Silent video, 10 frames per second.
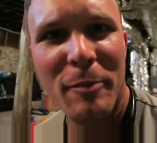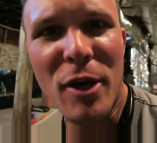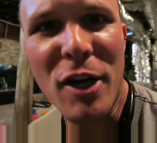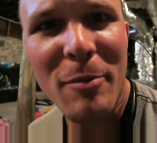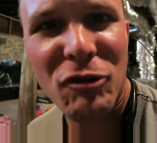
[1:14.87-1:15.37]
a
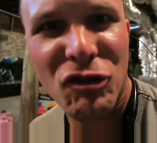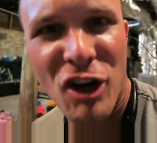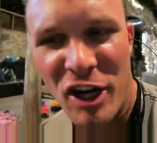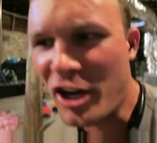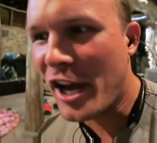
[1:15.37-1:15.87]
minute
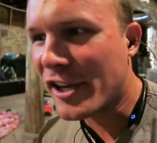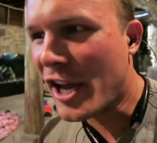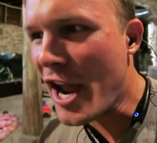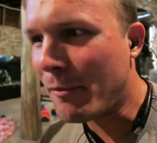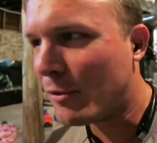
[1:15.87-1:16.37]
machine? I
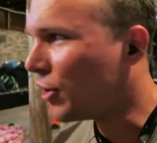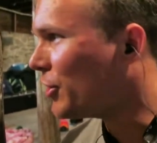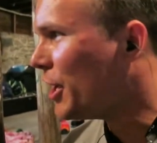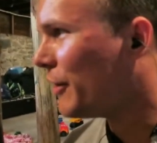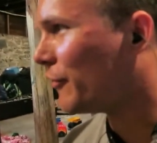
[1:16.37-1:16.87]
can't
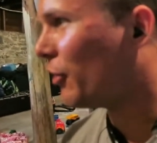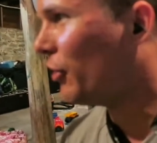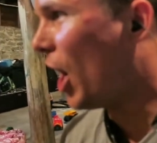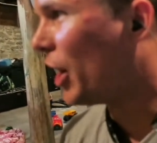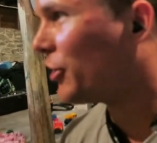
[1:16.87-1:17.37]
believe
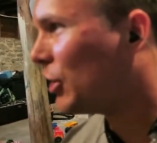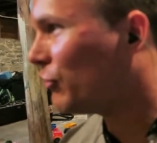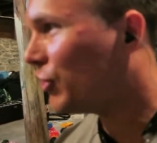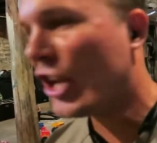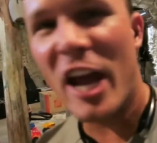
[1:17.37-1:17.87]
you're not
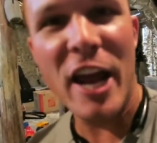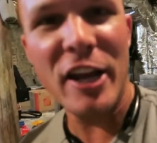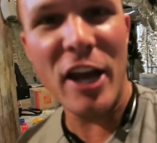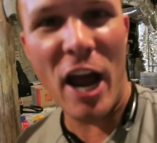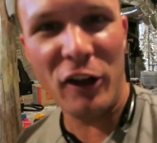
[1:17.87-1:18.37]
using
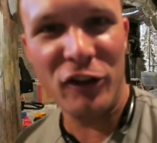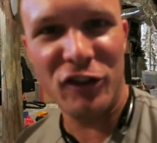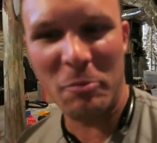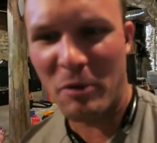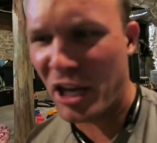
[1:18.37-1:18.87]
8
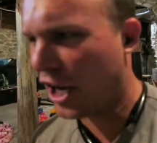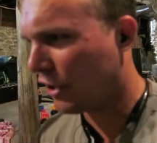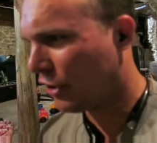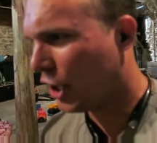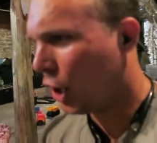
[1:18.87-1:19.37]
gallons a
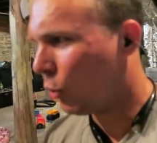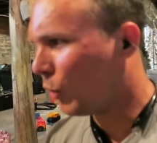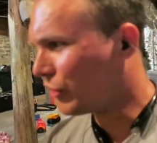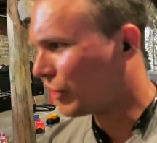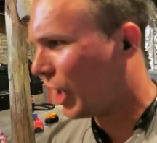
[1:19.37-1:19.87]
minute.
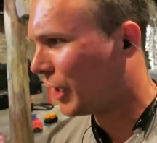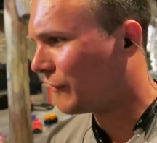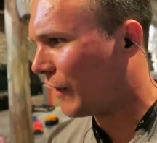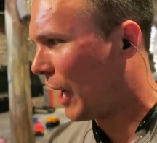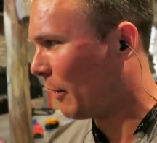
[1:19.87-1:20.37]
What kind
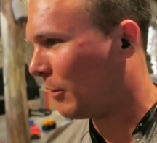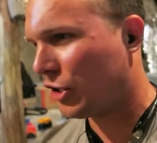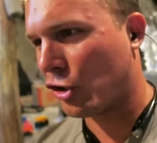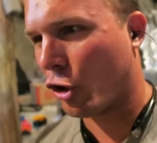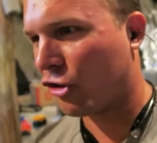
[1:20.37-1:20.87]
of
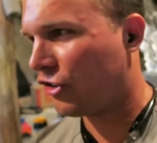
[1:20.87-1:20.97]
amateur